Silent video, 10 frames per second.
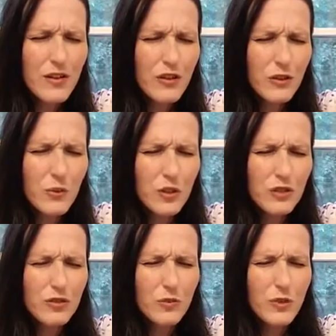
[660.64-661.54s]
on the
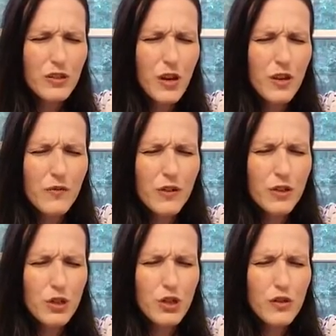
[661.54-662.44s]
world with confident
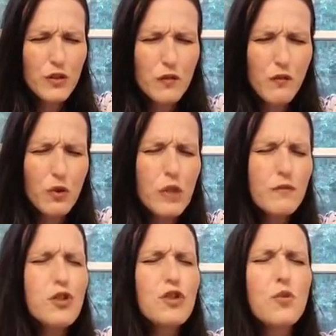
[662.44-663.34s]
assurance, full
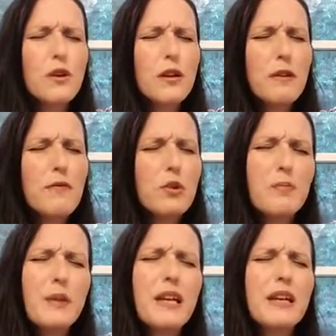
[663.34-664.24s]
of joy, full
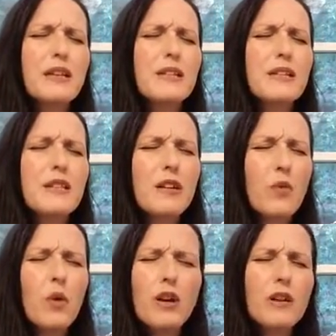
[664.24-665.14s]
of peace,
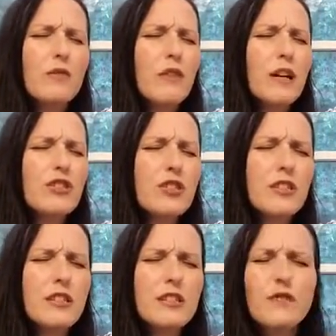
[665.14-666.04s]
walking in
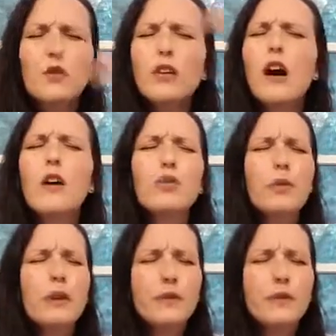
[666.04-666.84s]
righteousness, full of hope.